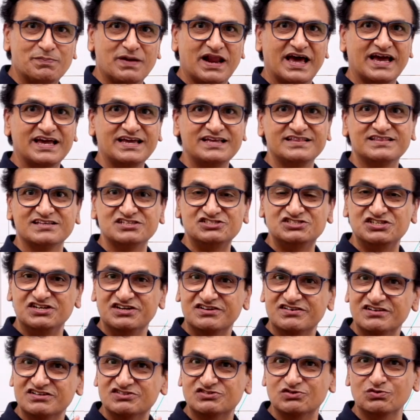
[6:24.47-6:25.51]
apply the
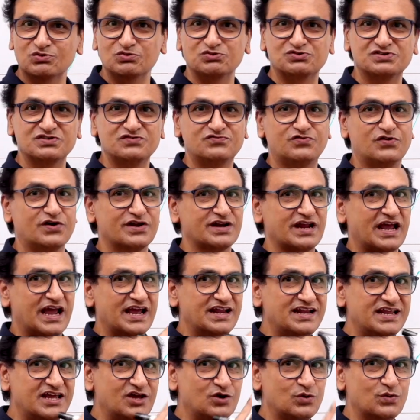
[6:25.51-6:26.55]
general solution for
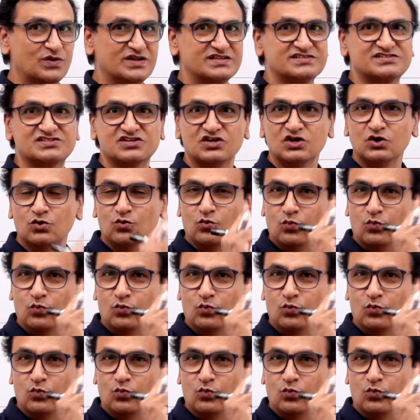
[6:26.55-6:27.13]
n equals